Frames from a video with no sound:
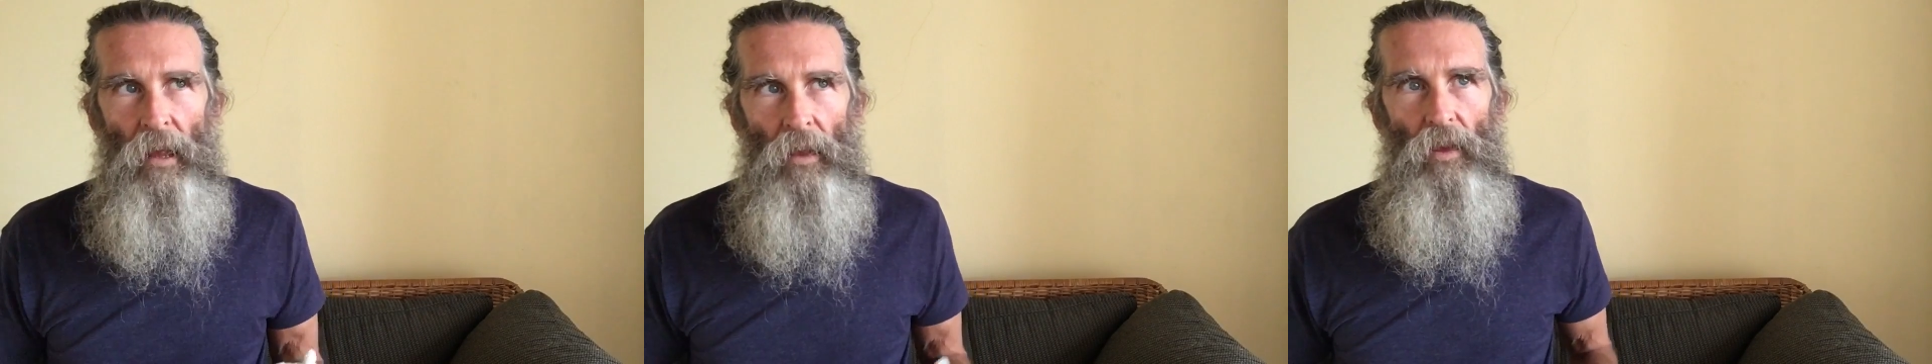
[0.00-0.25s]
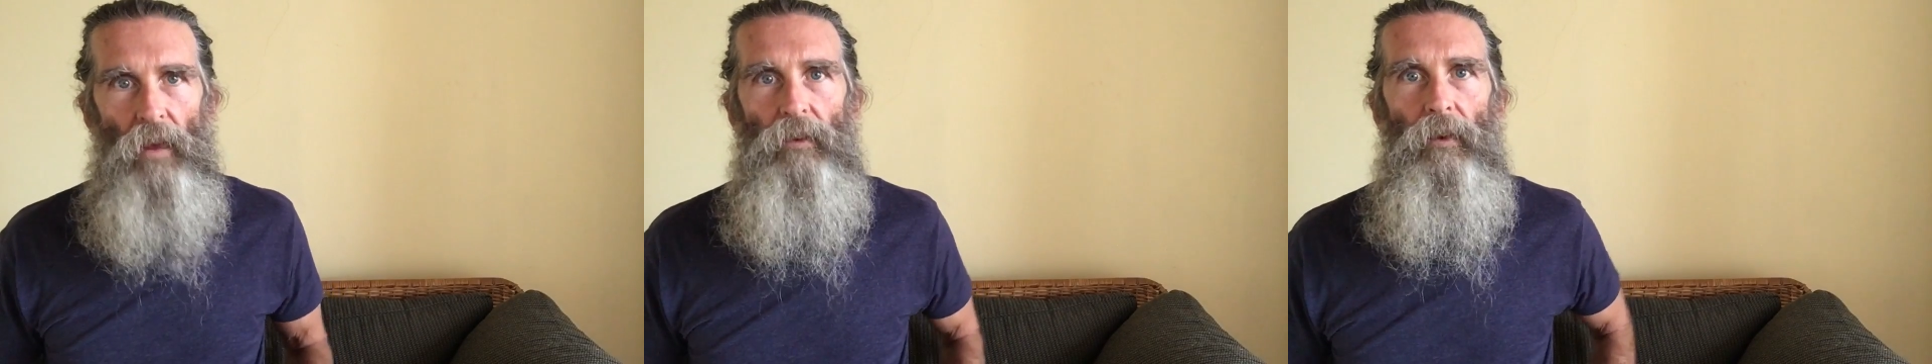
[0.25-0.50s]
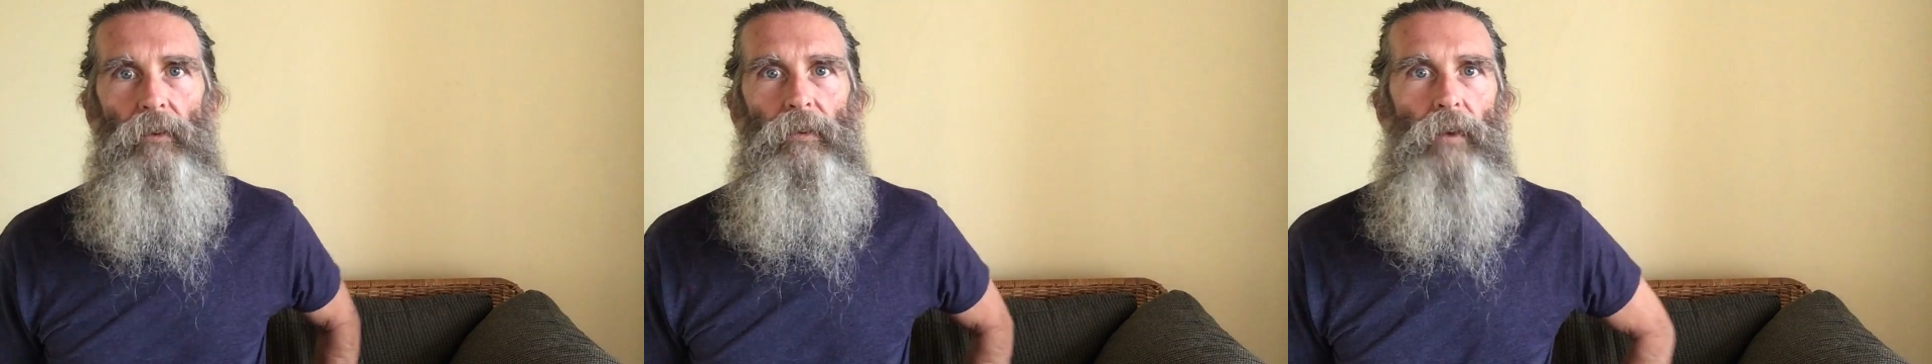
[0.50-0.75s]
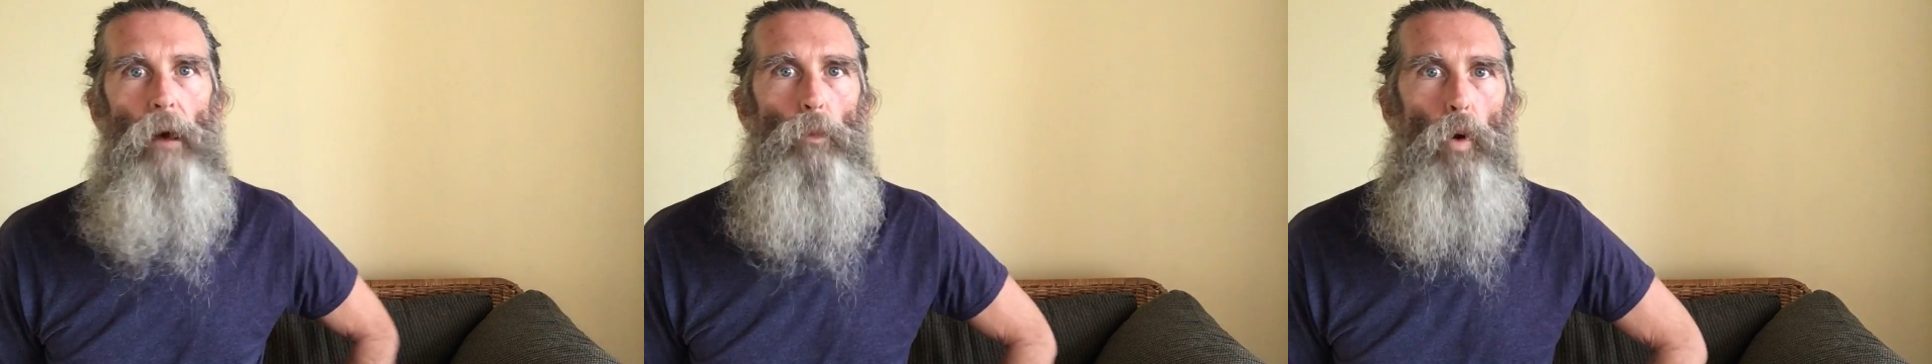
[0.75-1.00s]
This is
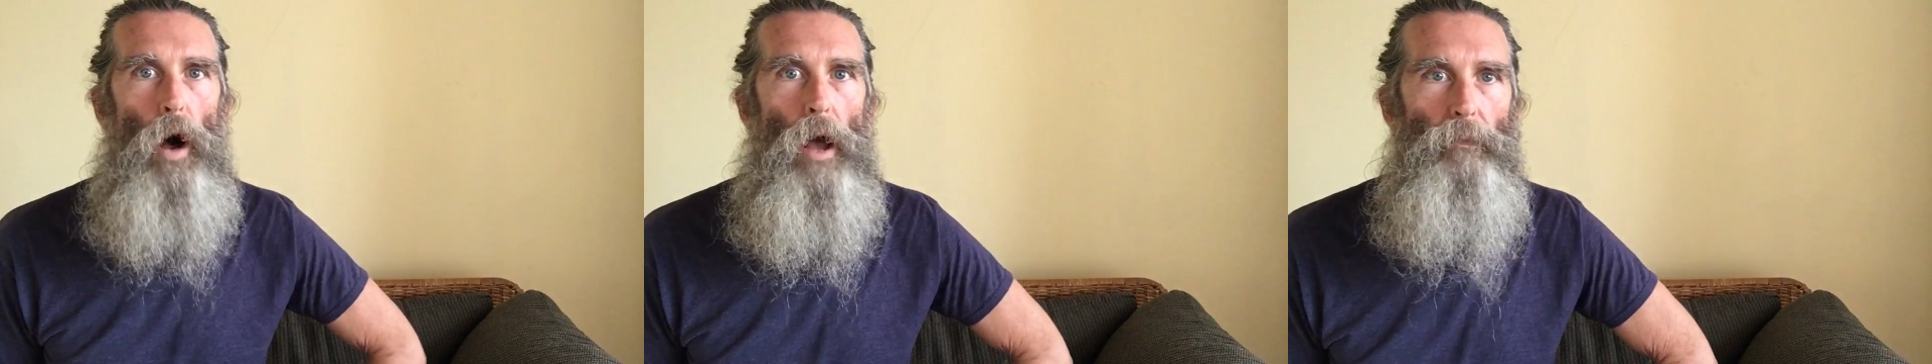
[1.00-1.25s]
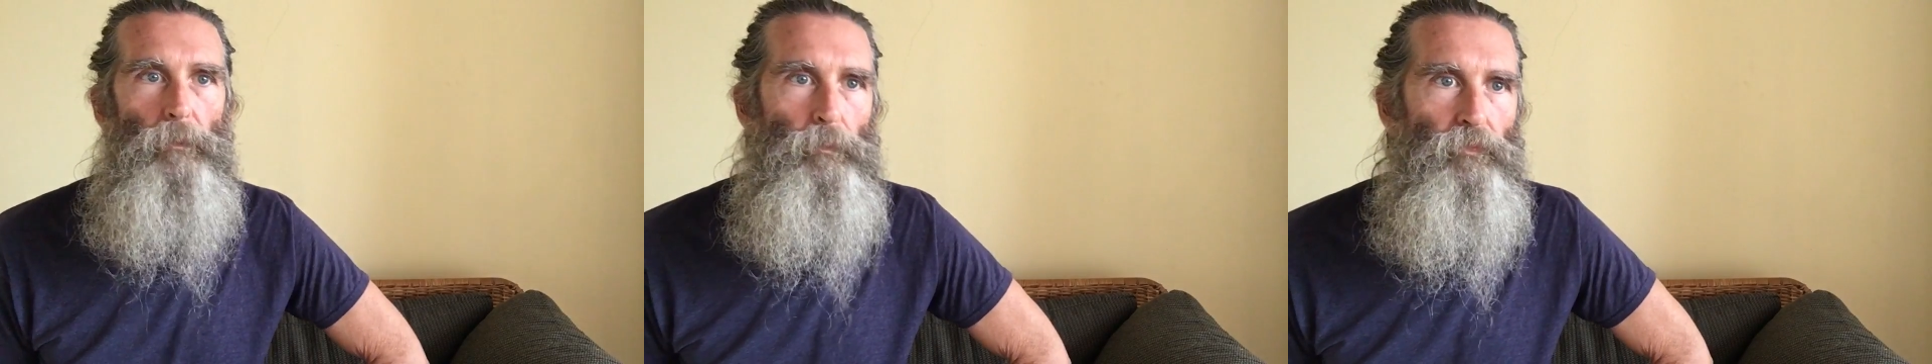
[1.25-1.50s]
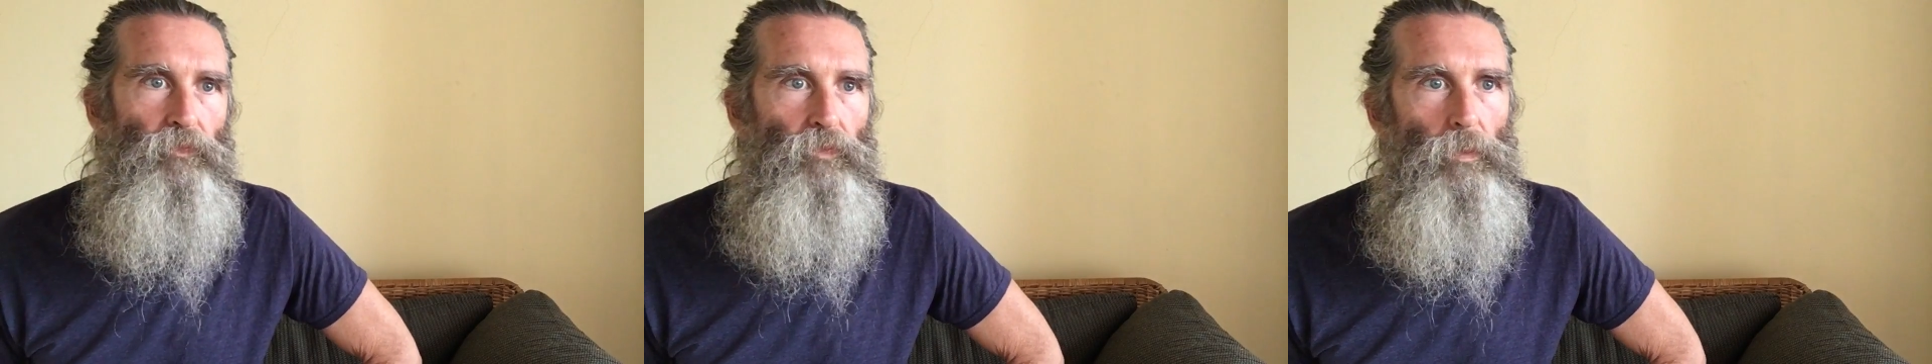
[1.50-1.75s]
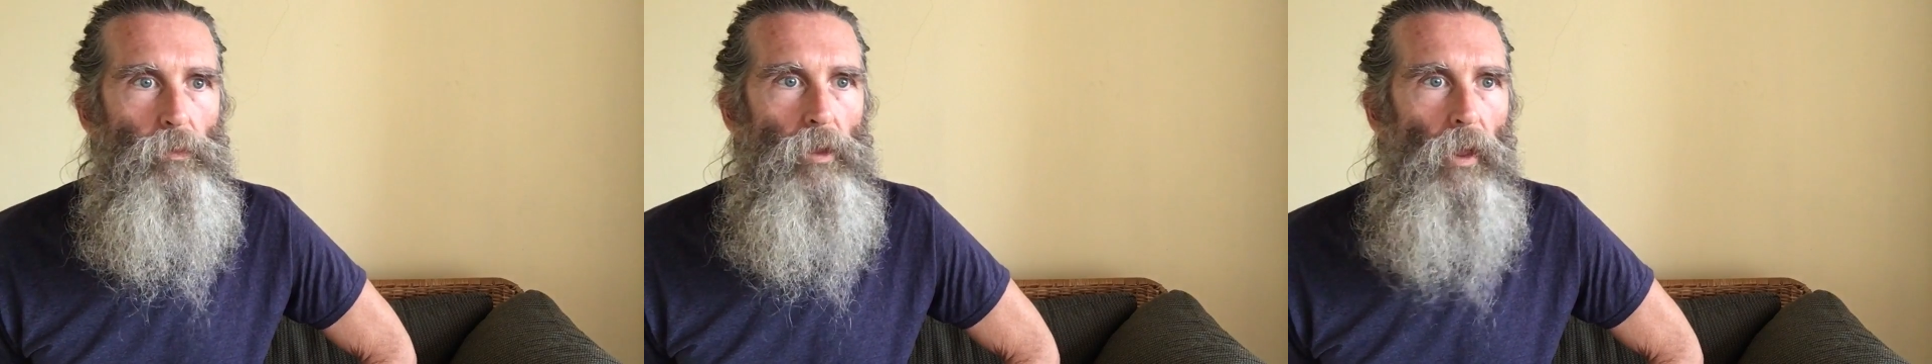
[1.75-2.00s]
somewhat
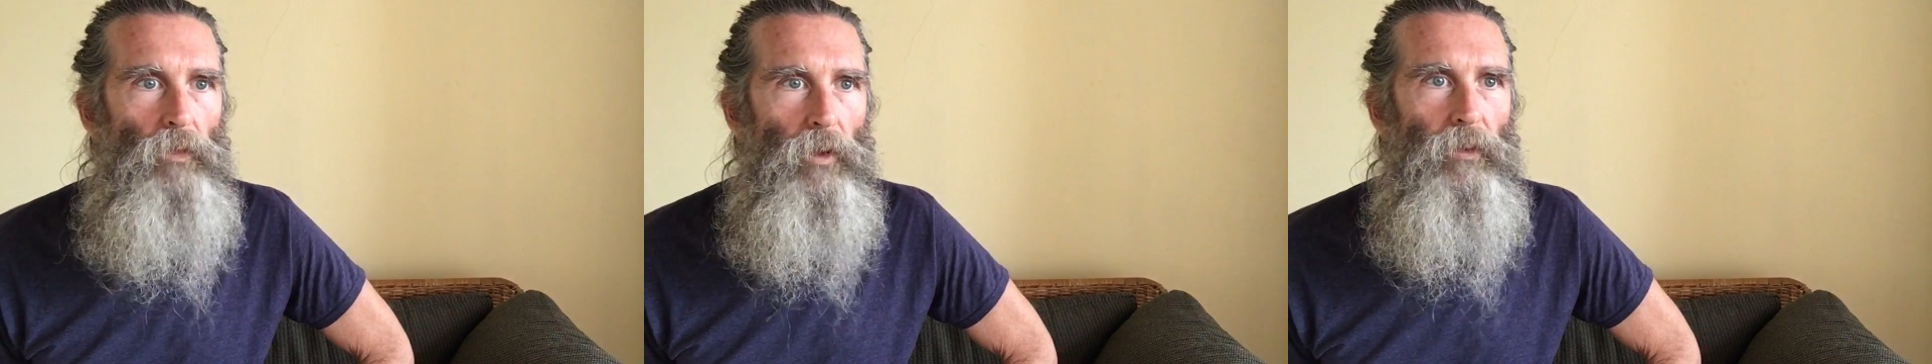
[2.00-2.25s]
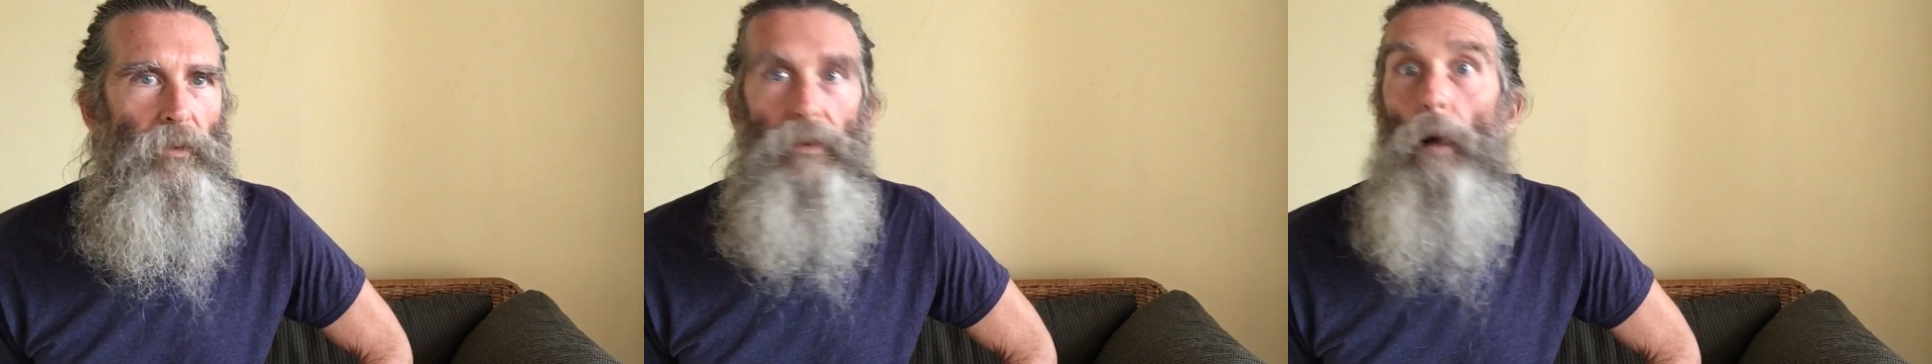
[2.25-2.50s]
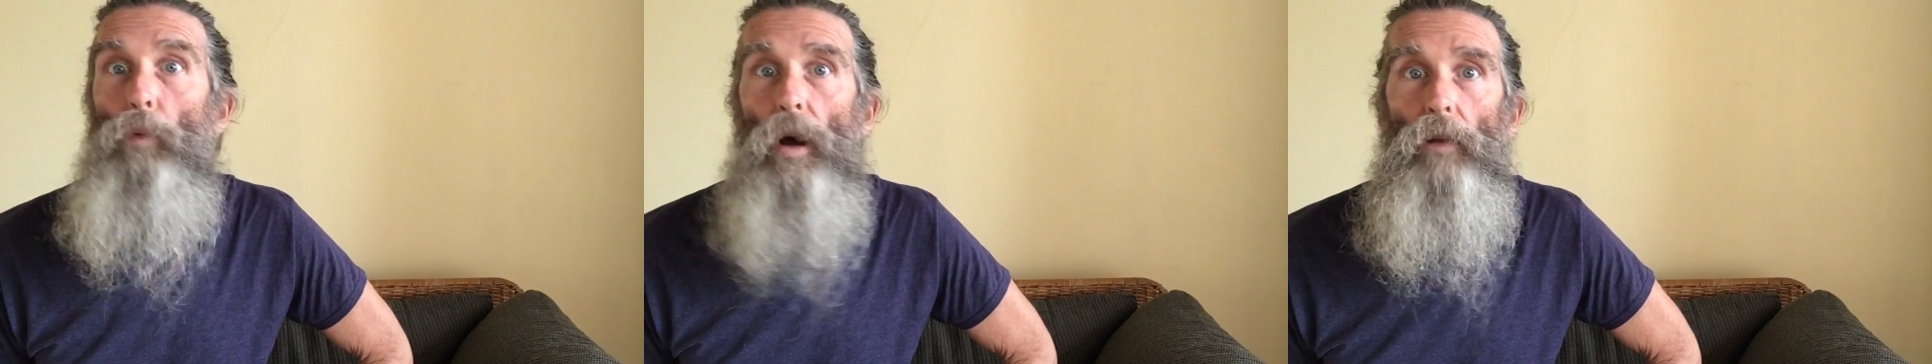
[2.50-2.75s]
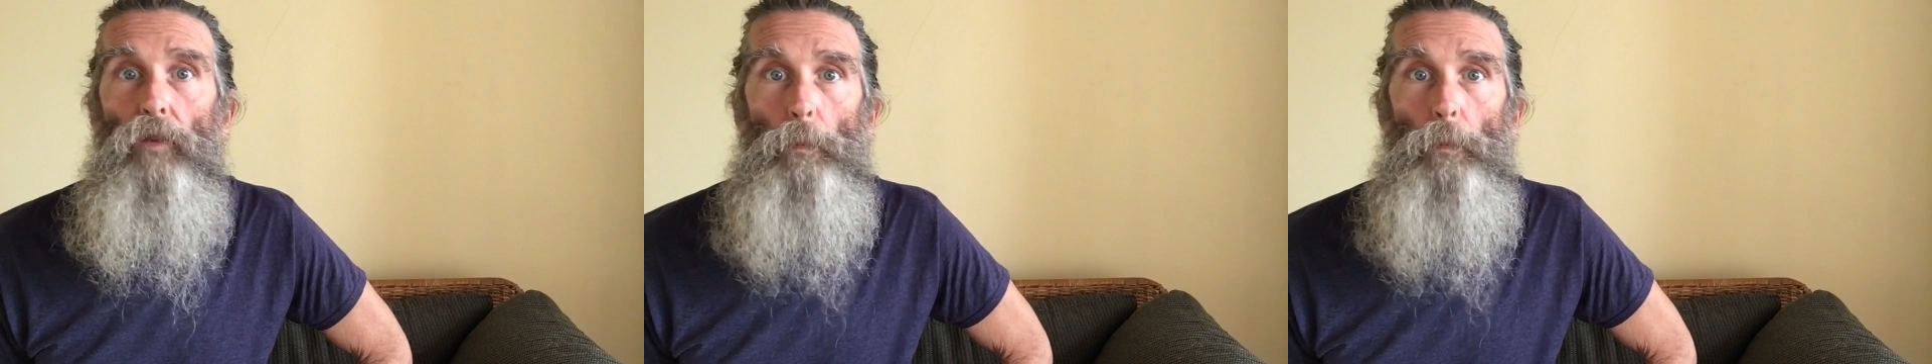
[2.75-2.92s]
of